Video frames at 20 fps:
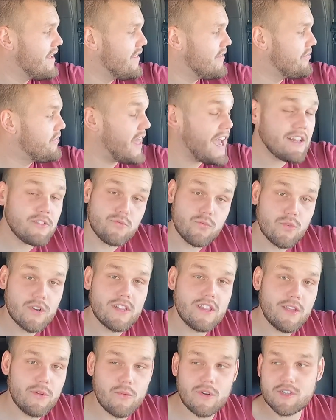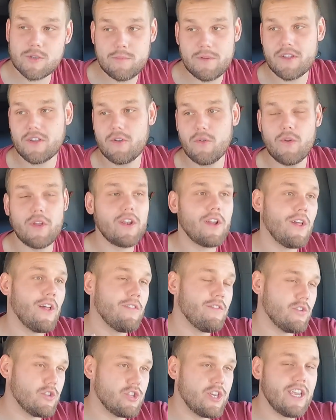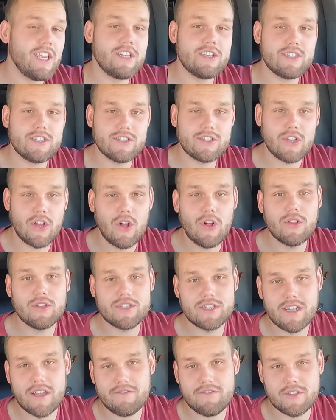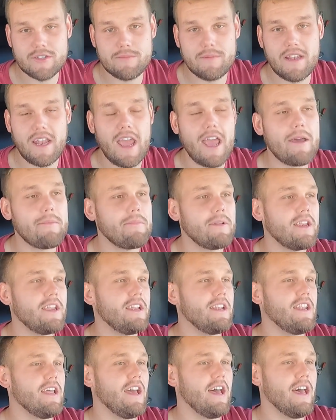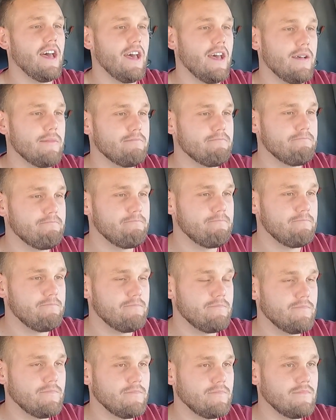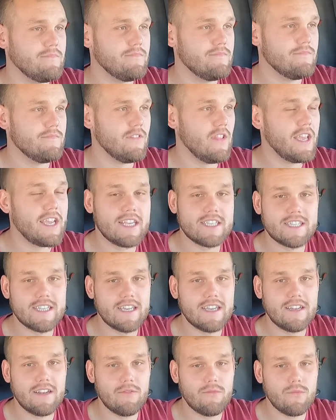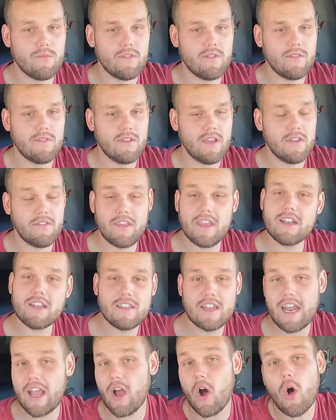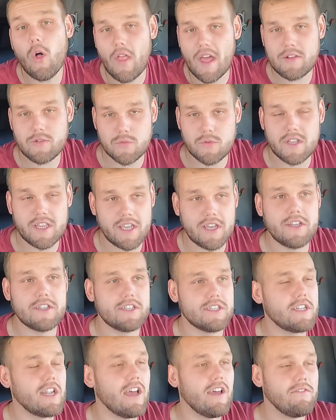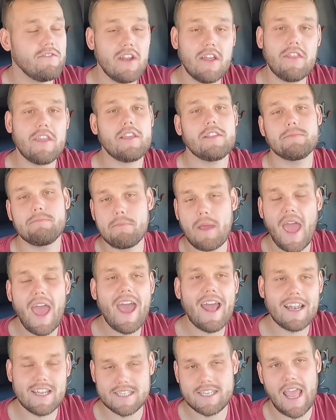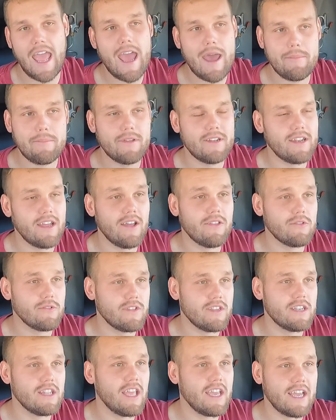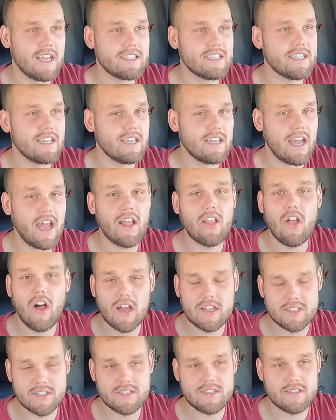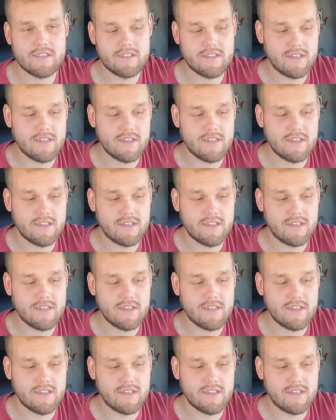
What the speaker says: that's really what's been going on, the changes, all the stuff that's been happening. Like I said, at the end of the day, all that's really good stuff. Nothing bad has happened other than, like I said, I lost,